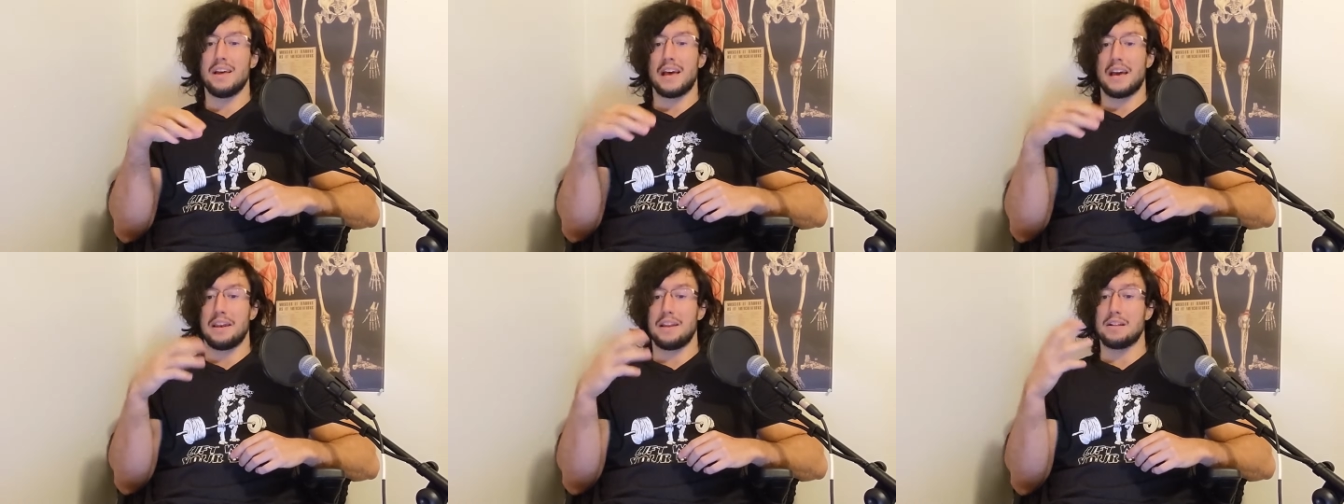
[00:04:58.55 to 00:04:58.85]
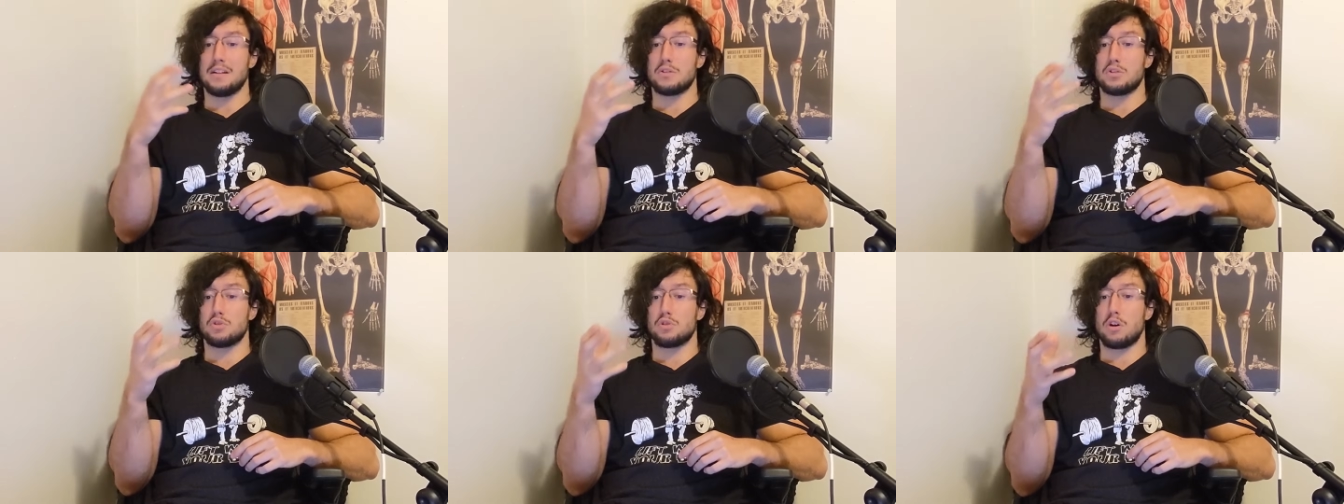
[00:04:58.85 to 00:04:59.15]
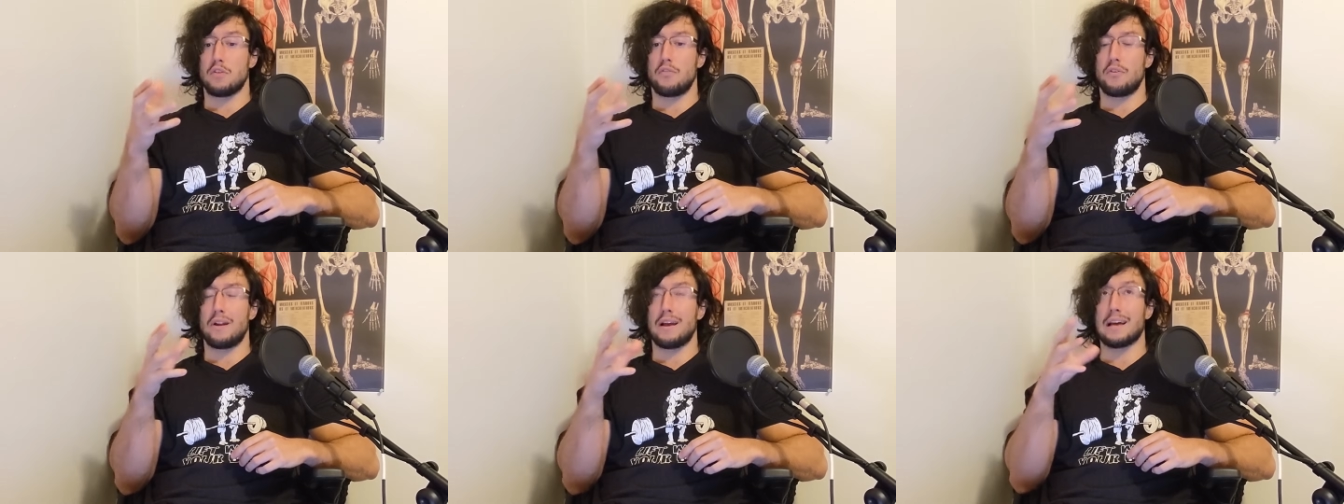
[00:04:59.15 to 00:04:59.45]
And then
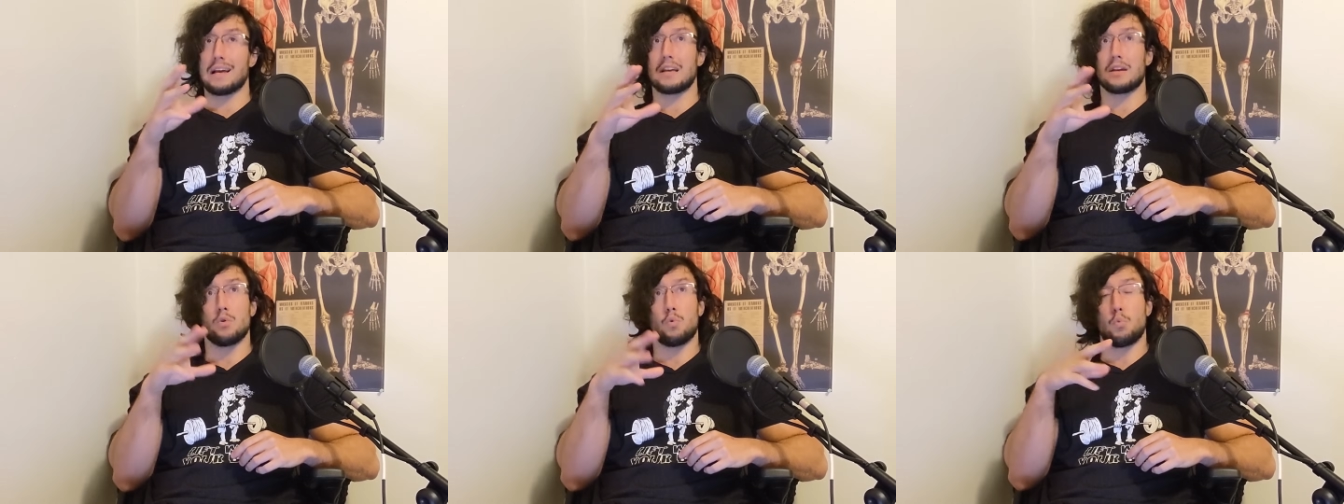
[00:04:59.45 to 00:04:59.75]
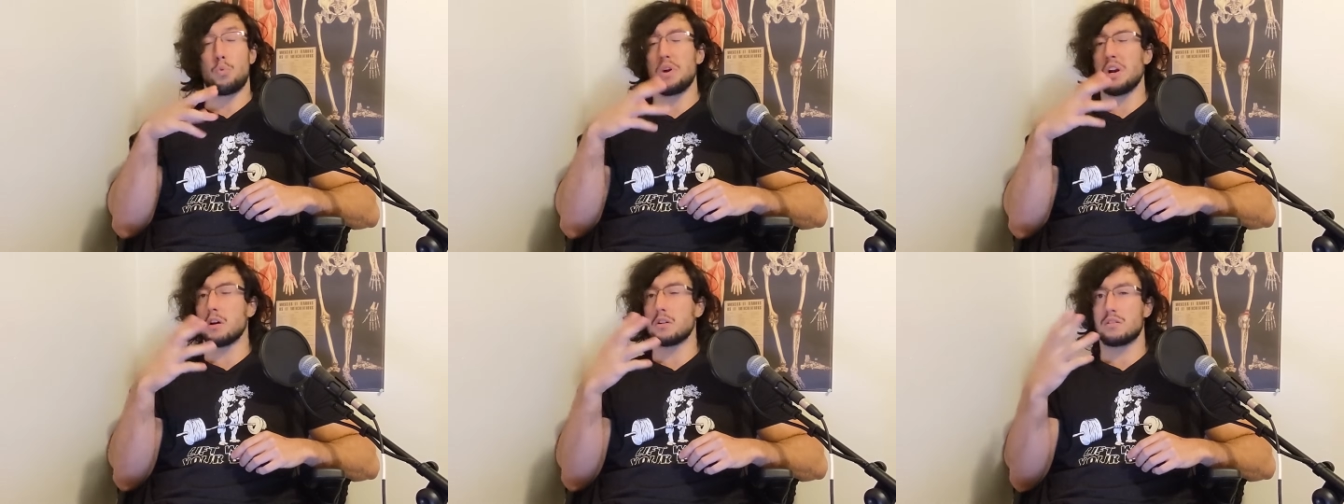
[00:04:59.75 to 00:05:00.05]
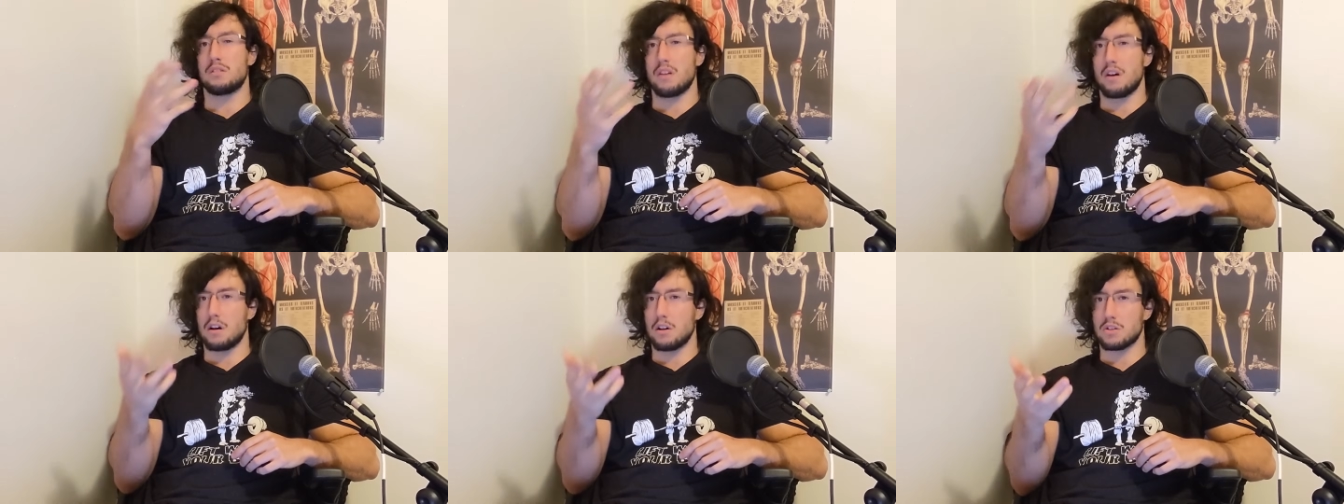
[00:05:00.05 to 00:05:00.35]
stuff like rear
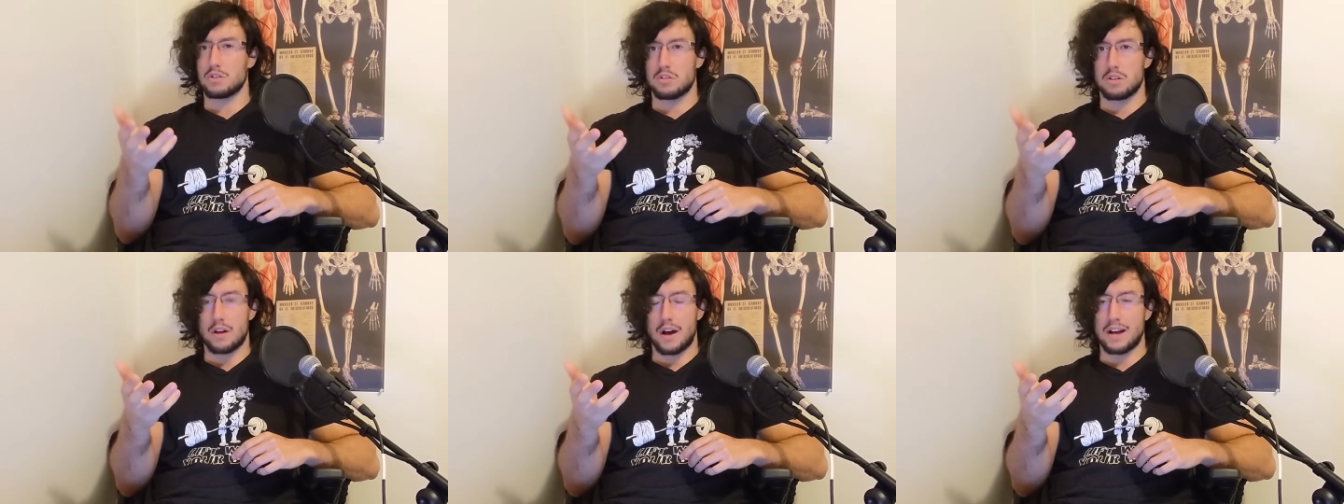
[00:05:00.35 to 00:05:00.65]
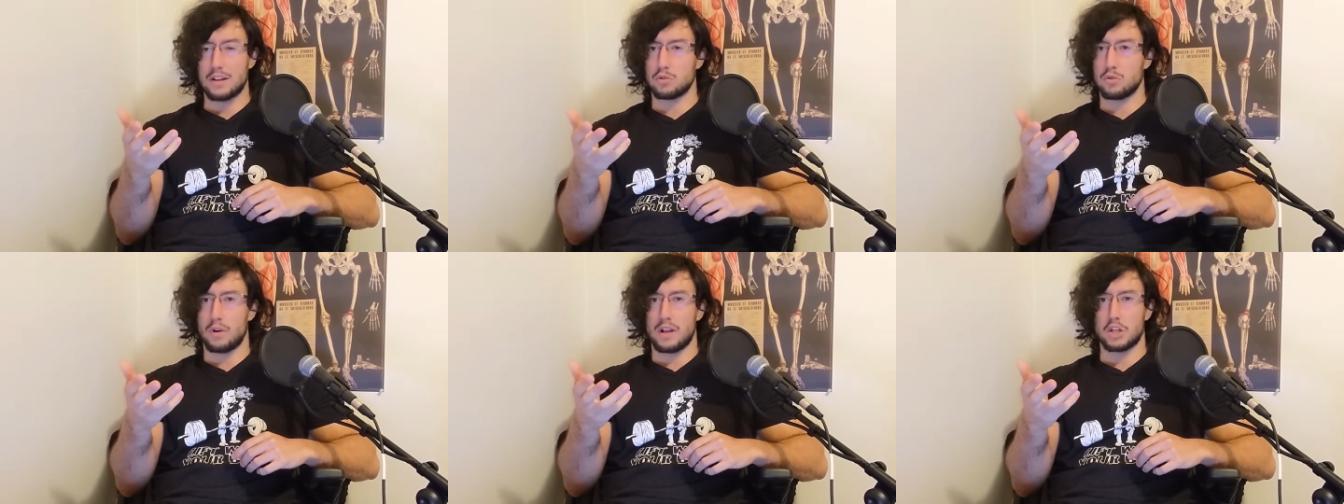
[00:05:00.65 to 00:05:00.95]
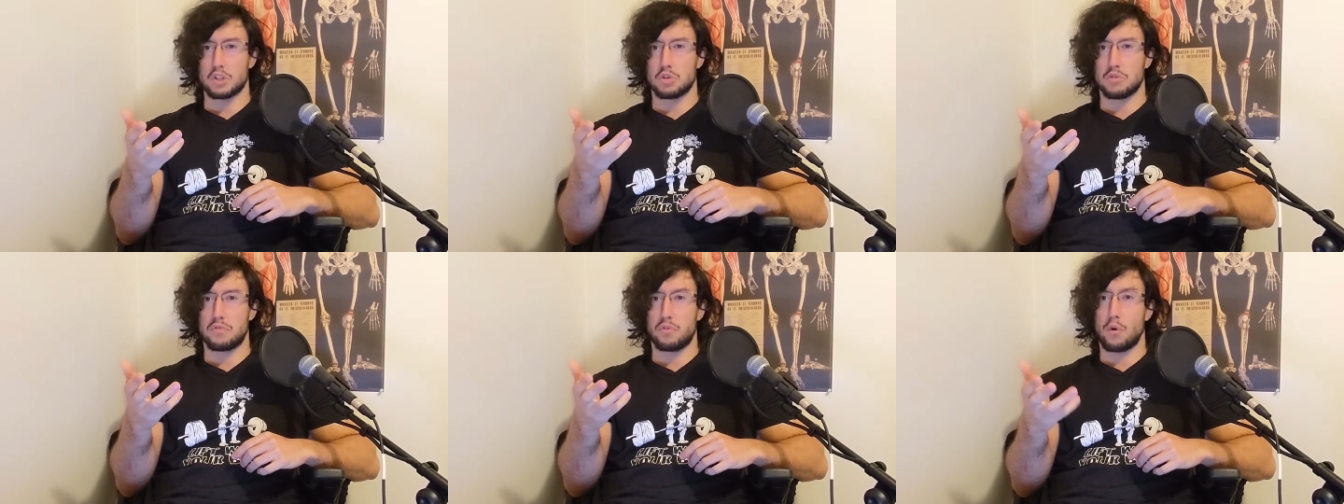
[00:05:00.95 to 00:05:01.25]
delt
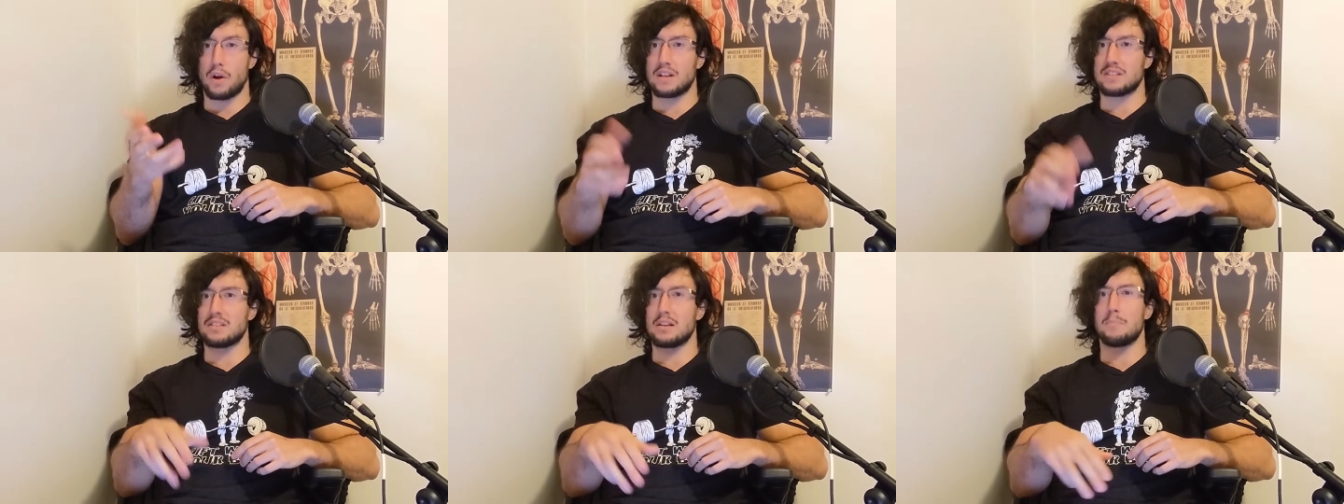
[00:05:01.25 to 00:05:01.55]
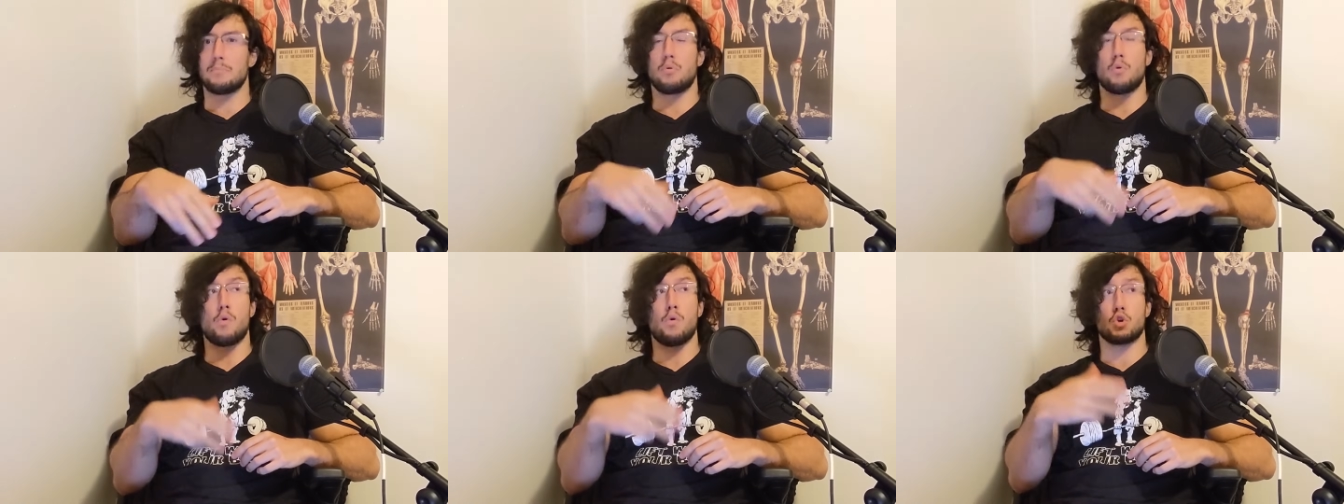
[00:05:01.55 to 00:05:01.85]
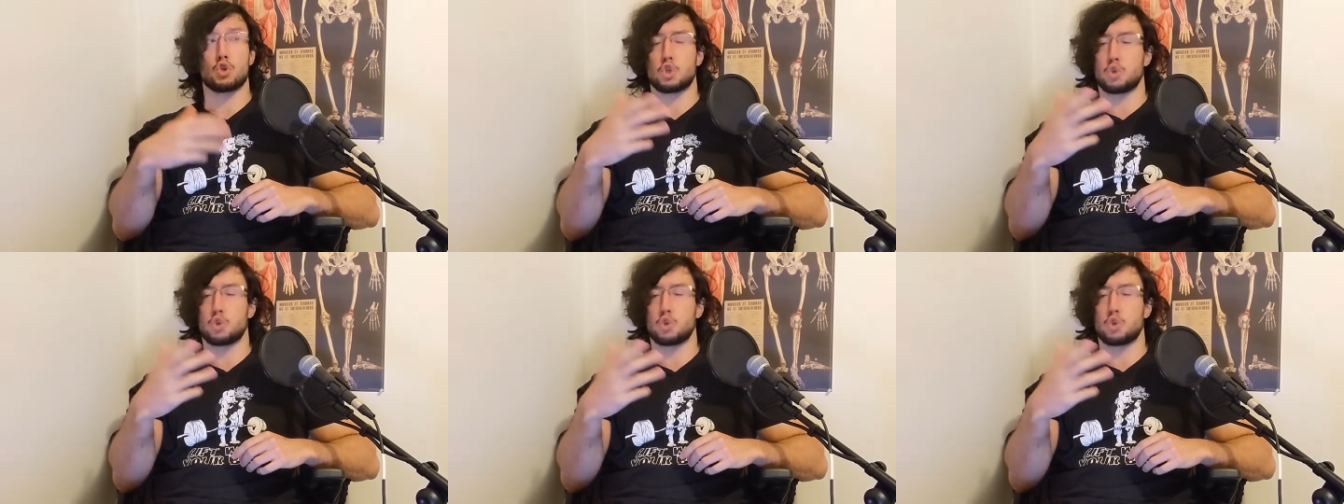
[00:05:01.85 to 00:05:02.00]
isolation for example,